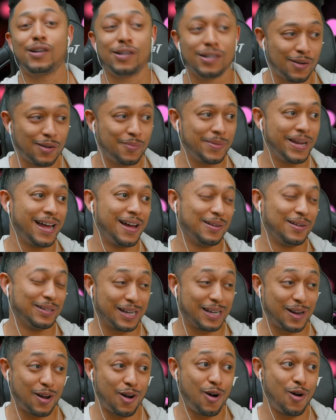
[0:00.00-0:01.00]
Tell me, I was
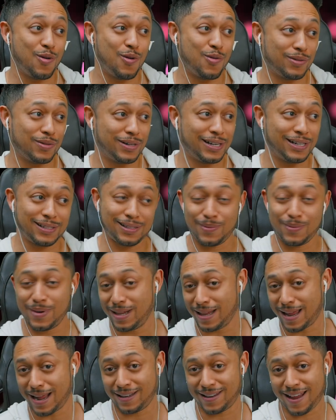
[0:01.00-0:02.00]
like, "Oh, this we
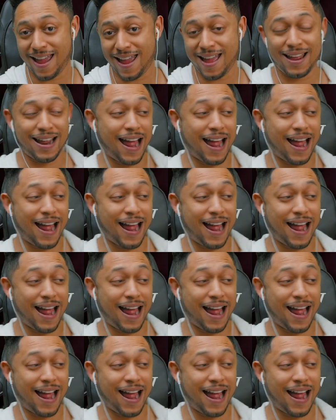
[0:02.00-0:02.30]
like that."